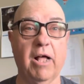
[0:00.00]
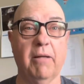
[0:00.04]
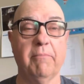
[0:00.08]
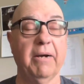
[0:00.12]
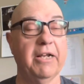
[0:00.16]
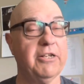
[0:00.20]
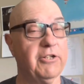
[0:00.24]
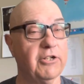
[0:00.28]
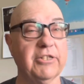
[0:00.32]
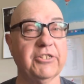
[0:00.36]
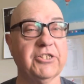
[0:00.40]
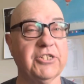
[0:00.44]

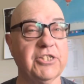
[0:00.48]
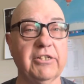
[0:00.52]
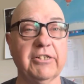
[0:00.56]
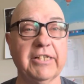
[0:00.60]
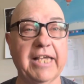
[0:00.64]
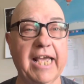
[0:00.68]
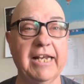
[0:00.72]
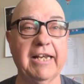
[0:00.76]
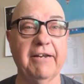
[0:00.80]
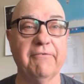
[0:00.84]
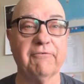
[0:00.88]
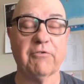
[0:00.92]
But you can still
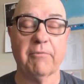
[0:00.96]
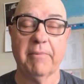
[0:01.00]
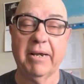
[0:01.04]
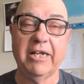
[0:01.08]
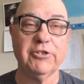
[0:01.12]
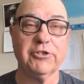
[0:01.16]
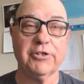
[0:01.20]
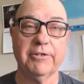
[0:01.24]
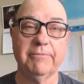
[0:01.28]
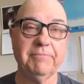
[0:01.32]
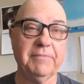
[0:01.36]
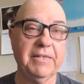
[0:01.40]
get
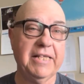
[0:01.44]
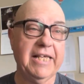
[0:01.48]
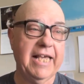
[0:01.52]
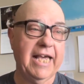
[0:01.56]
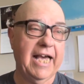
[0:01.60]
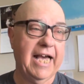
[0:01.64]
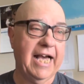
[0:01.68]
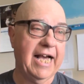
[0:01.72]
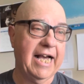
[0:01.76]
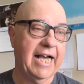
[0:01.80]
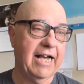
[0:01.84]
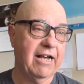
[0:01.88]
information
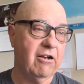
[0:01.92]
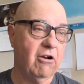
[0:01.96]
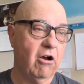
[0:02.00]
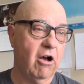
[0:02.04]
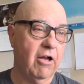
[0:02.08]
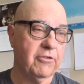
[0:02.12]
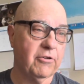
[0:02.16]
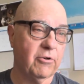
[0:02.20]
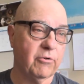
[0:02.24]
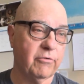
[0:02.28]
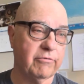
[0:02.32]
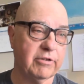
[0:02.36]
uh,
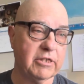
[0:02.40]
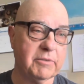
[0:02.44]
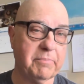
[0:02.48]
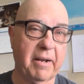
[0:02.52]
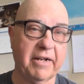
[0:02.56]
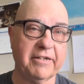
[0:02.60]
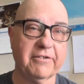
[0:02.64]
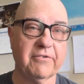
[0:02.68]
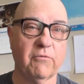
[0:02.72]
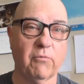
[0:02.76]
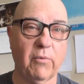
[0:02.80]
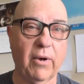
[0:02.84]
on the
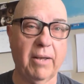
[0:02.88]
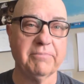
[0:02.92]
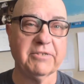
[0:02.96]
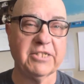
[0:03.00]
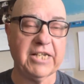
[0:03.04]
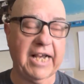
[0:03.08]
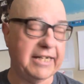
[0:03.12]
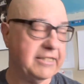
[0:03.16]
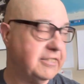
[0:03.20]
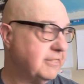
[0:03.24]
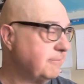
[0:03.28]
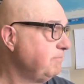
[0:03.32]
respective
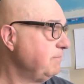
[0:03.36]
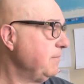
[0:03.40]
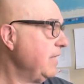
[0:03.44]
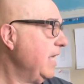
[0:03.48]
websites.